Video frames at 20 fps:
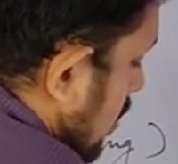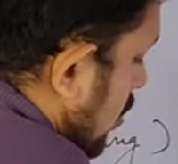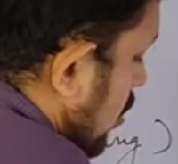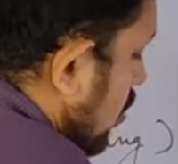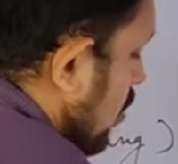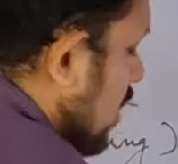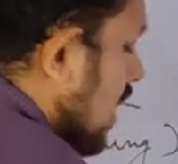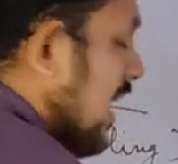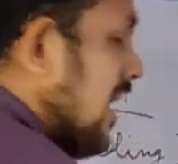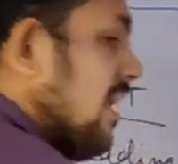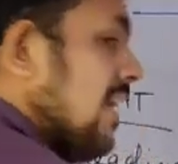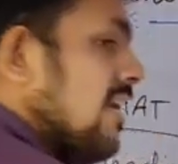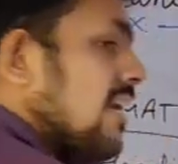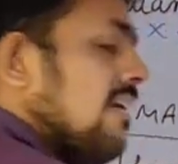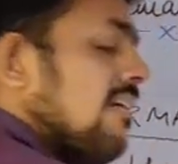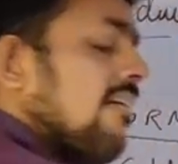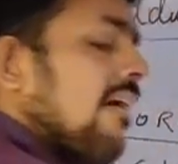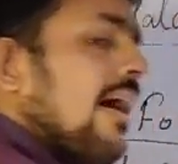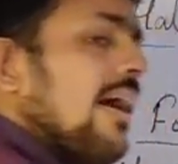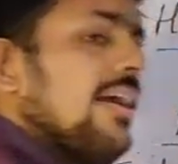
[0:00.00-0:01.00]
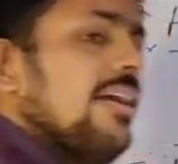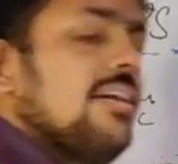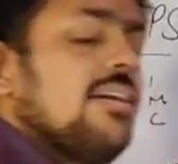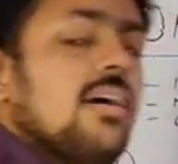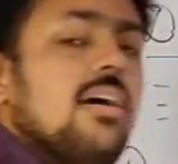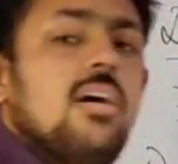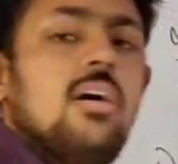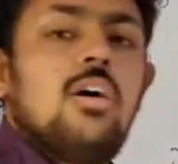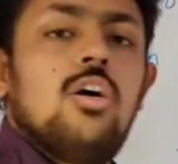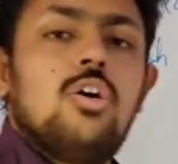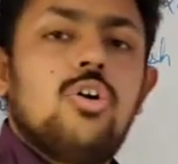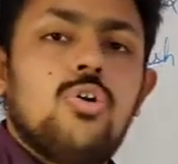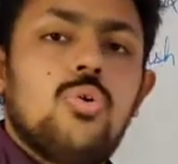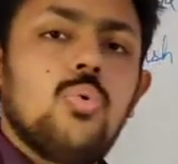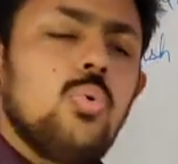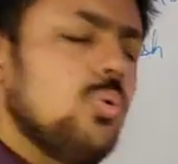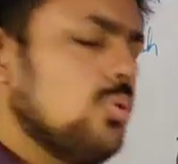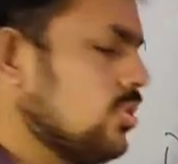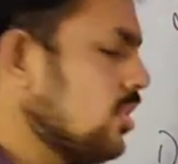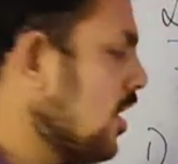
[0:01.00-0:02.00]
You can write
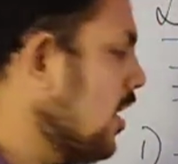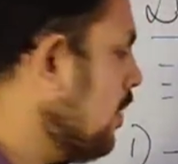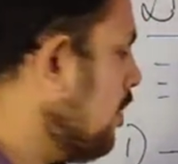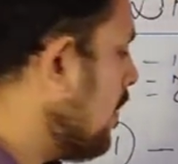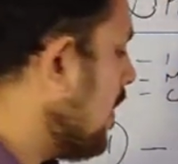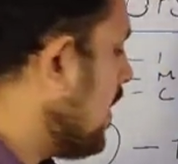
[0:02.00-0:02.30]
2-3